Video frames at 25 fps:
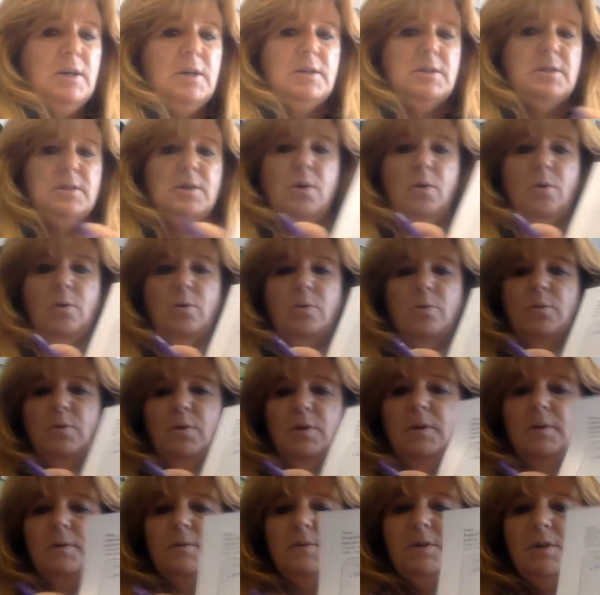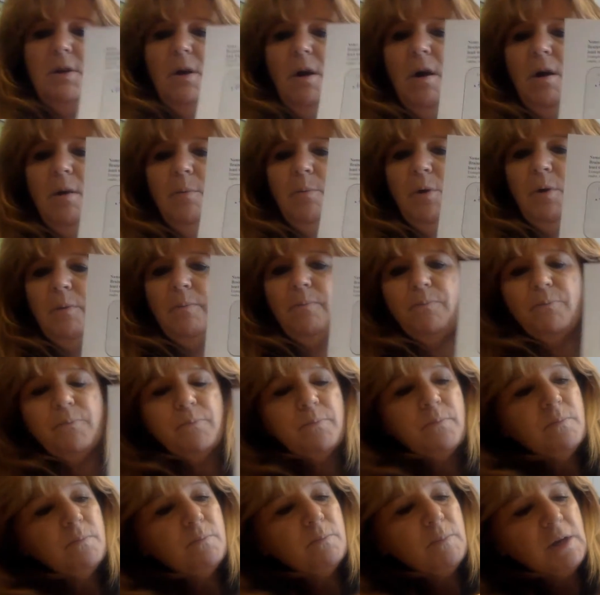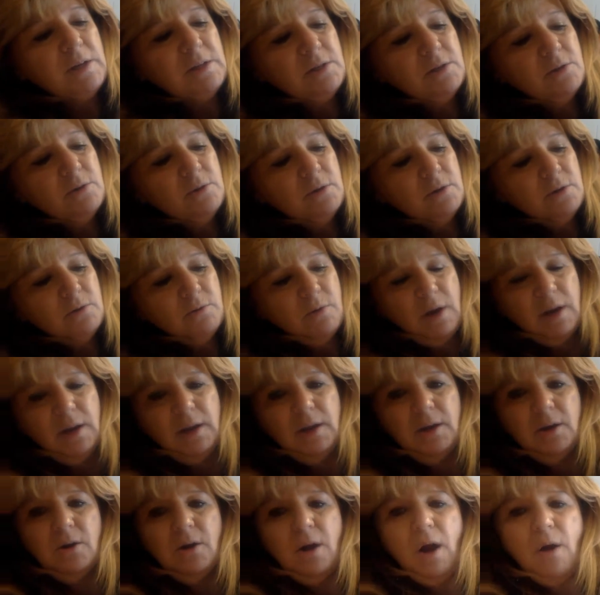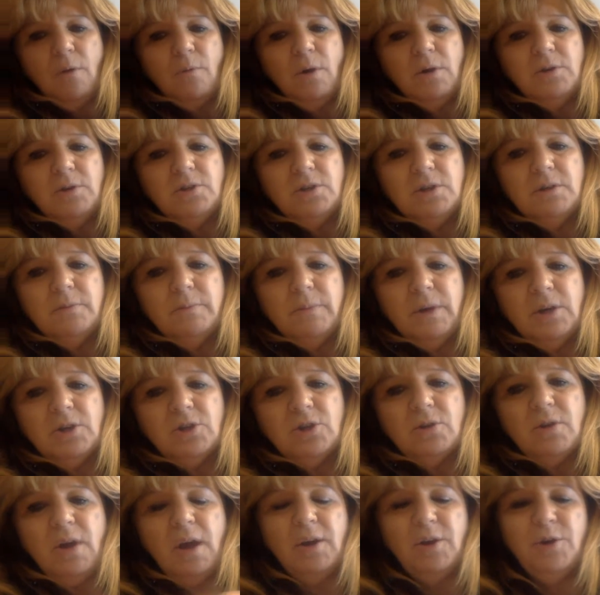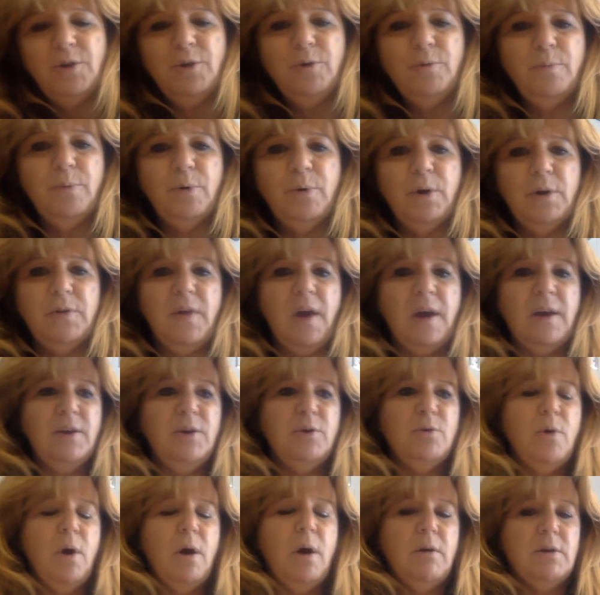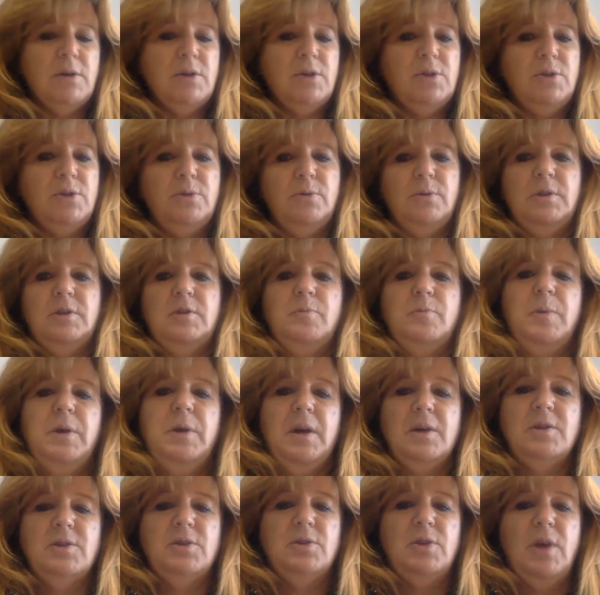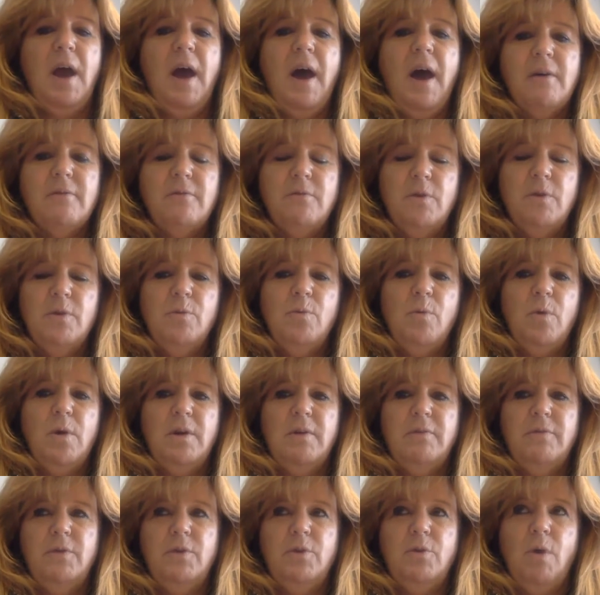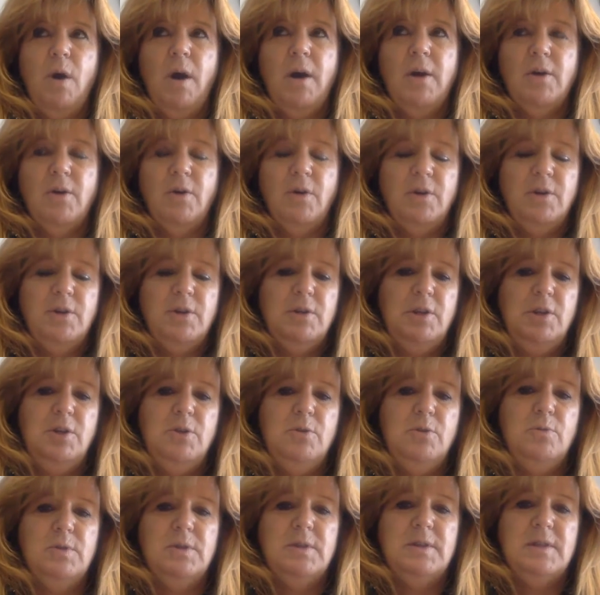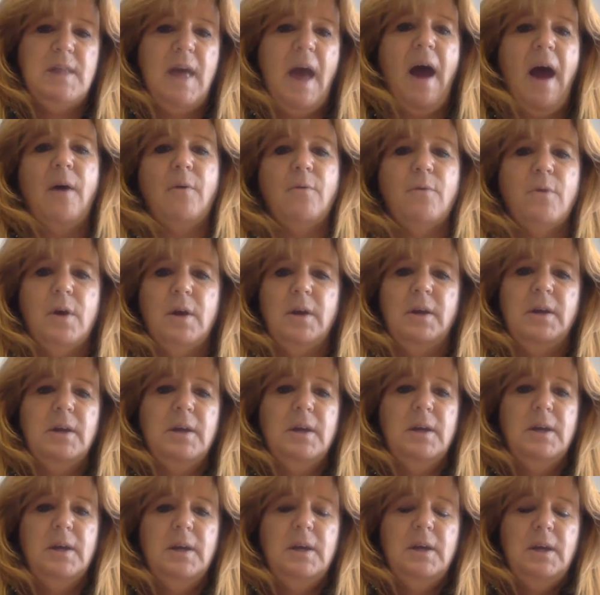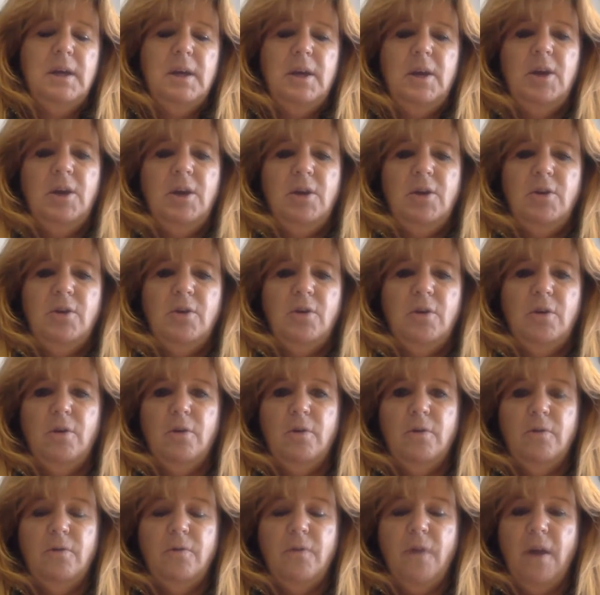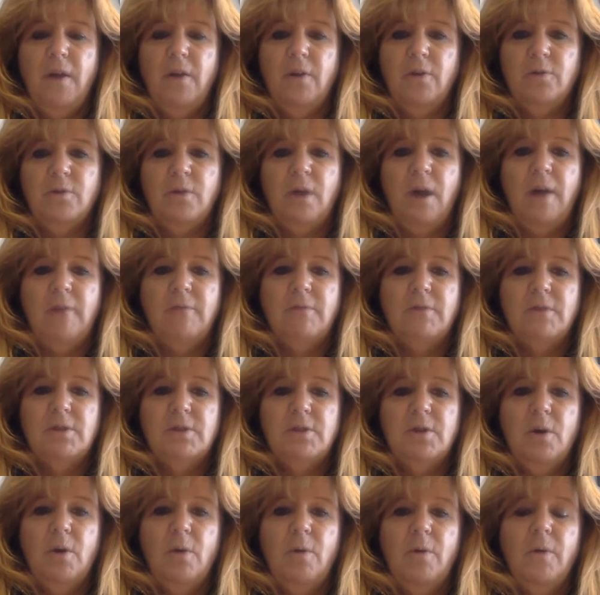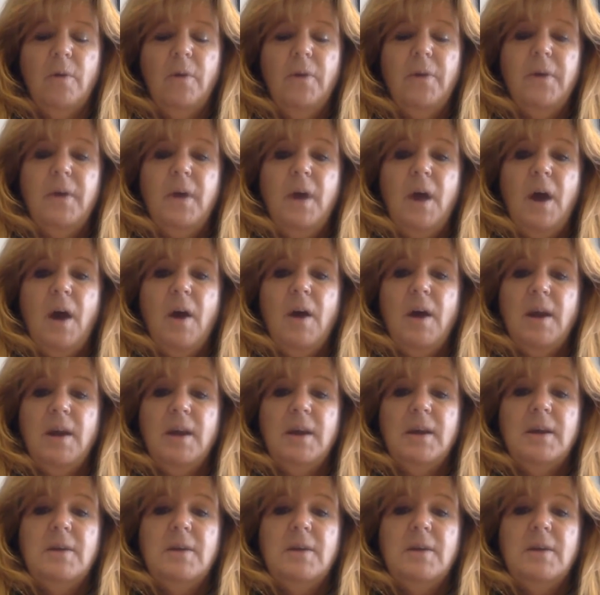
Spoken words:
So see how I put my student right here? I want you to make sure that you put that you are a student, because every one of you are going to use that one in your final draft. So, all right,